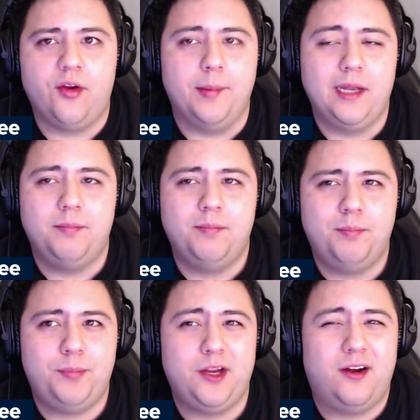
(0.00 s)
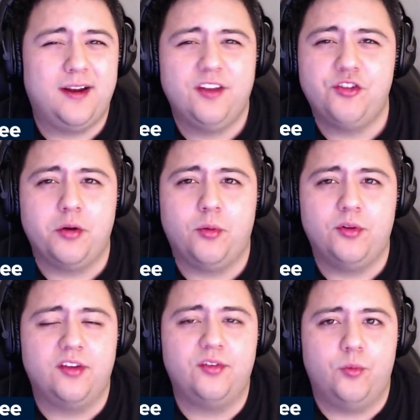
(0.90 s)
I mean, Pionk in general
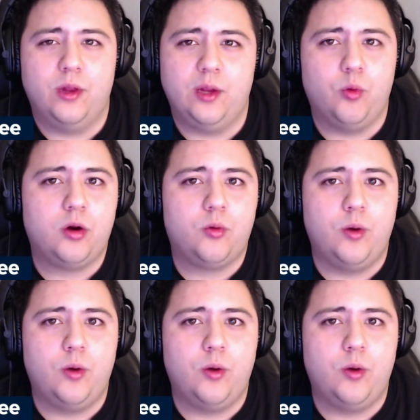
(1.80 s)
doesn't really work